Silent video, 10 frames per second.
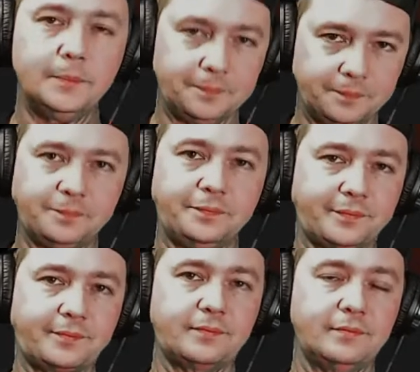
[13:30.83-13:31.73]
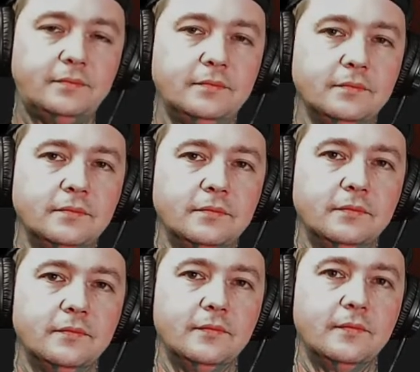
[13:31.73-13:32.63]

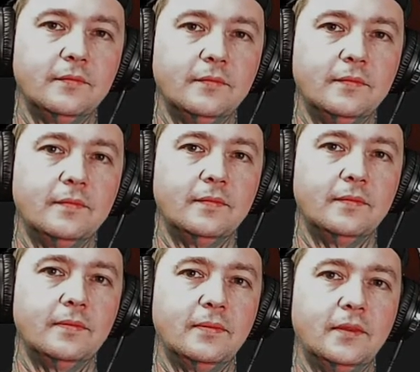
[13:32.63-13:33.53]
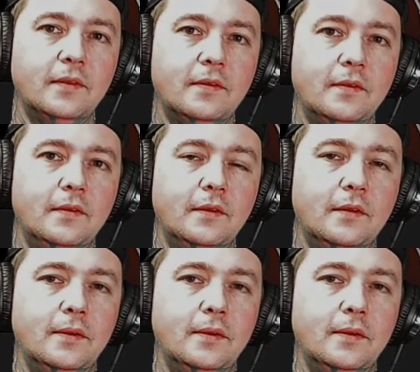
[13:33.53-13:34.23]
(not speaking)